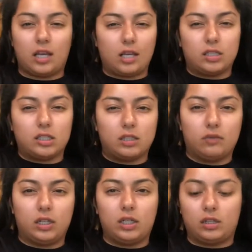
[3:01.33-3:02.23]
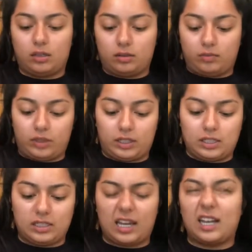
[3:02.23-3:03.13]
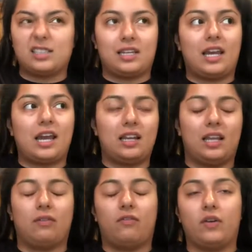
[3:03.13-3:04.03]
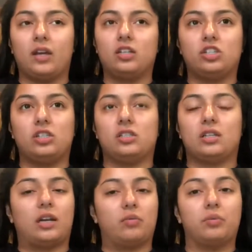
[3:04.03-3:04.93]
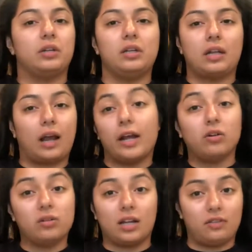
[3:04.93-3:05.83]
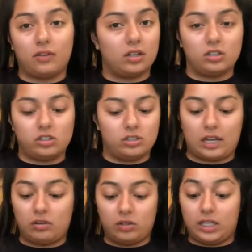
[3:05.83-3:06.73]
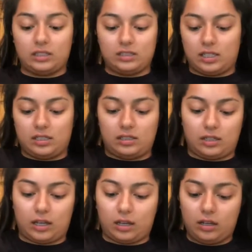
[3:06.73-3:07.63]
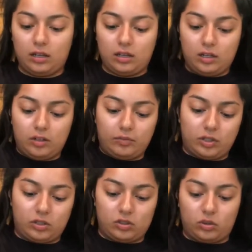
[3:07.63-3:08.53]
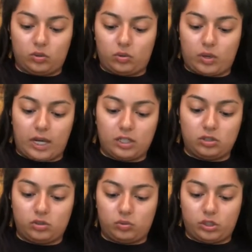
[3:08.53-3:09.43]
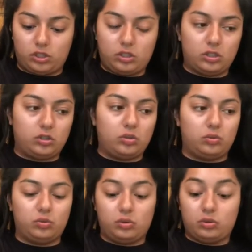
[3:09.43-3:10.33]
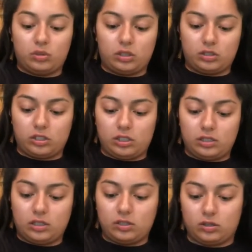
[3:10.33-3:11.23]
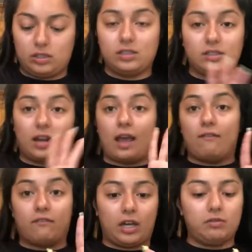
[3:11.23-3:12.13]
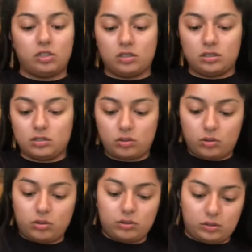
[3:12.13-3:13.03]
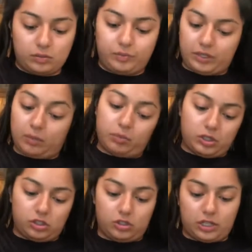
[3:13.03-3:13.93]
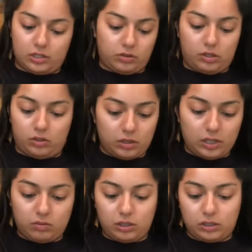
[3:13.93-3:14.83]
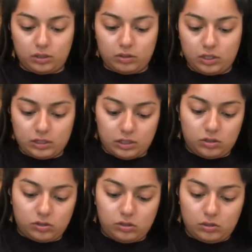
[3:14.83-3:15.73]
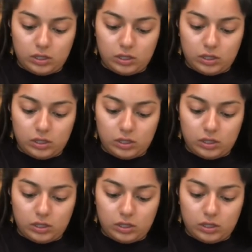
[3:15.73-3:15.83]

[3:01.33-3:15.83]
taste of it, because it had like feta cheese, and I don't like feta cheese. I don't like the taste of that. So I switched it to 2 other cheeses. So this is gonna have 5 cheeses in total. I'm pretty sure you guys already know that with the ingredients I told you.